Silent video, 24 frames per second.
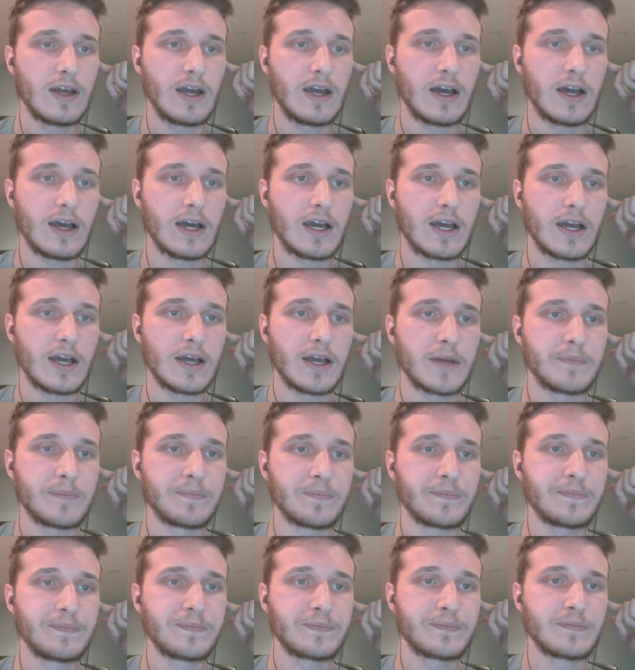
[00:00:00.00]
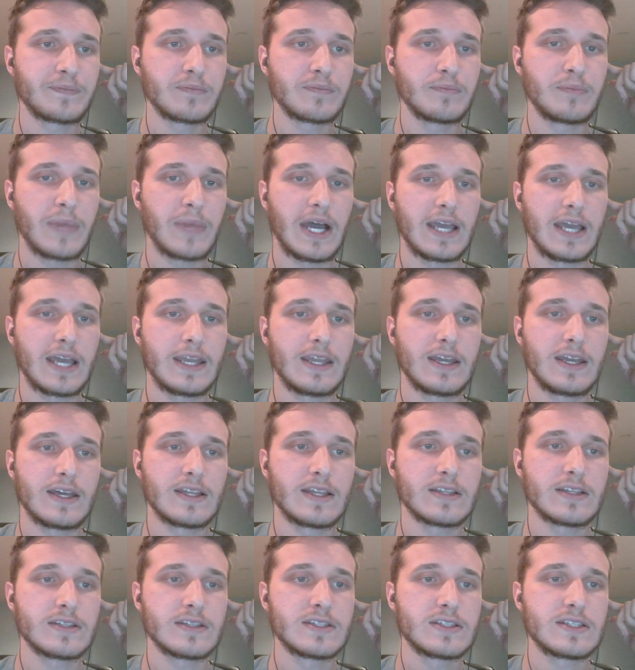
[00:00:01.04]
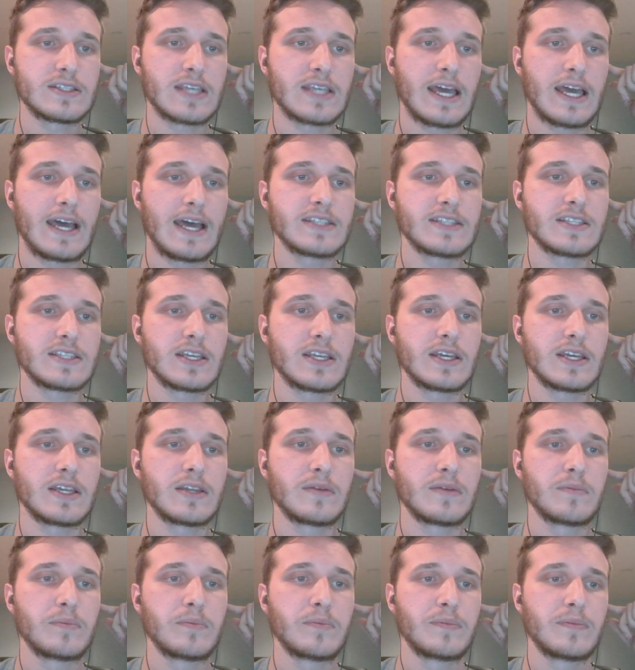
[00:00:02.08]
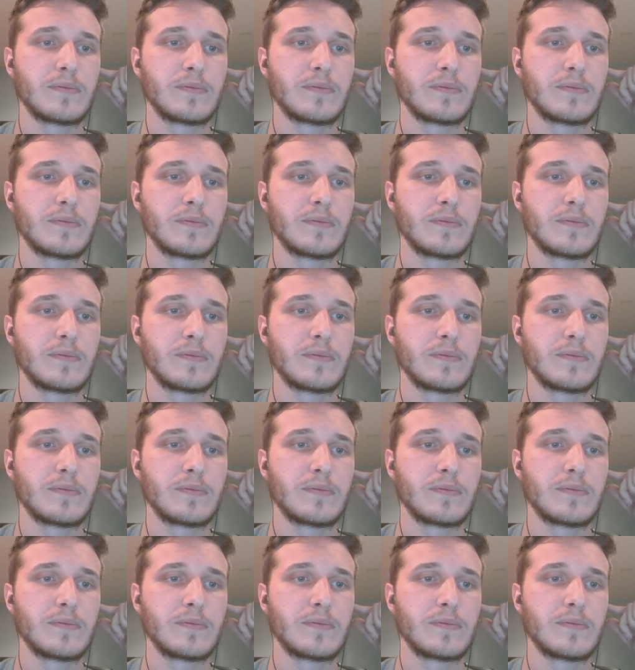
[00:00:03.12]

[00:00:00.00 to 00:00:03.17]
Binance has it.